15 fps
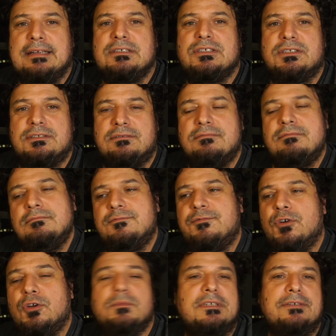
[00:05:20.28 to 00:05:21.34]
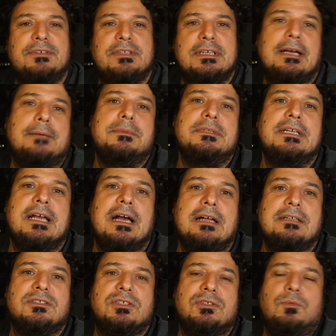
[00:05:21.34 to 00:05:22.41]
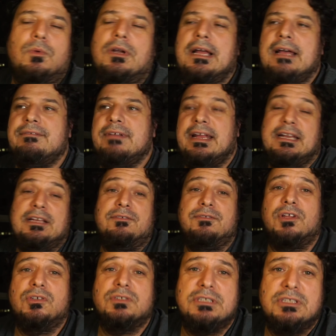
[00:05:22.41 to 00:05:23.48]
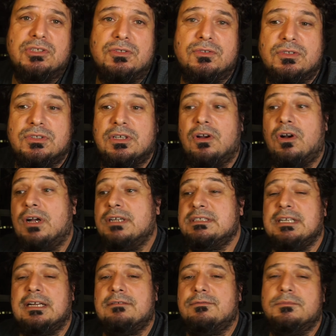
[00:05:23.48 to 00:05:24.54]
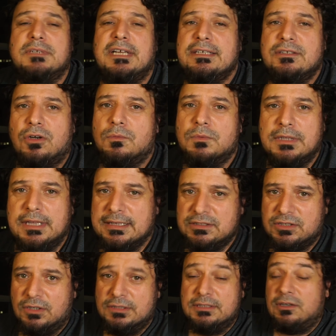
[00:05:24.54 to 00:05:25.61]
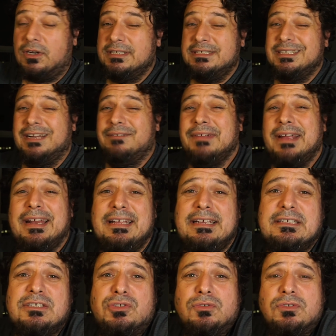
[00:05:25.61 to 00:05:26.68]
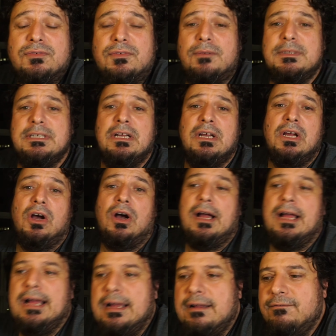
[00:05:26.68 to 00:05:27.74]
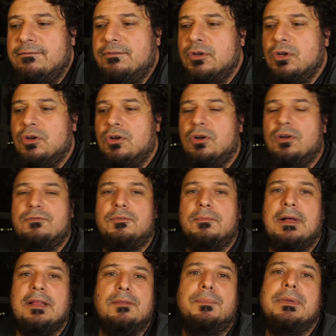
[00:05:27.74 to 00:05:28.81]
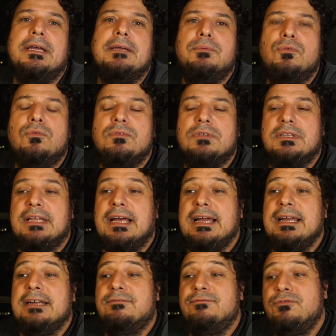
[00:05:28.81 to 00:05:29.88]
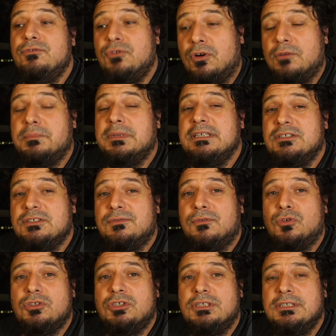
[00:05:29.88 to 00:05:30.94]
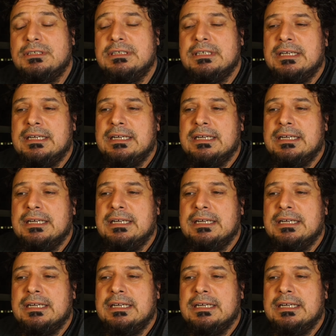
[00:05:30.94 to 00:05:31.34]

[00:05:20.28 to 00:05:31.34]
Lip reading: just firms everything up in the gut, so you won't have any of those issues. So I started from day dot with that. So I didn't have any issues from it. I have heard from other people that they have not been as fortunate.